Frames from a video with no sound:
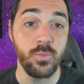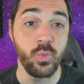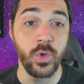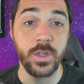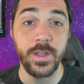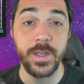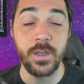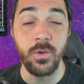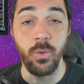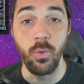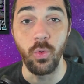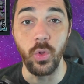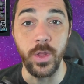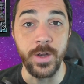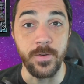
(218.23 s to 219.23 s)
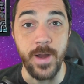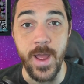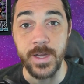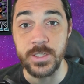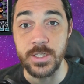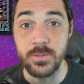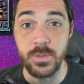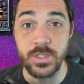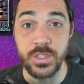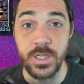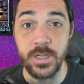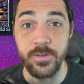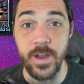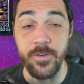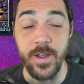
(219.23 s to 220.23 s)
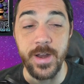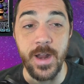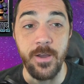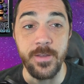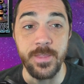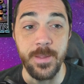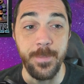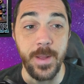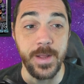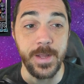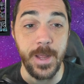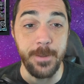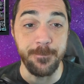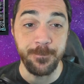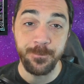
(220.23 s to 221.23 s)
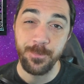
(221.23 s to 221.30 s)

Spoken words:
really cool interactions with Jean Grey right now in the metagame.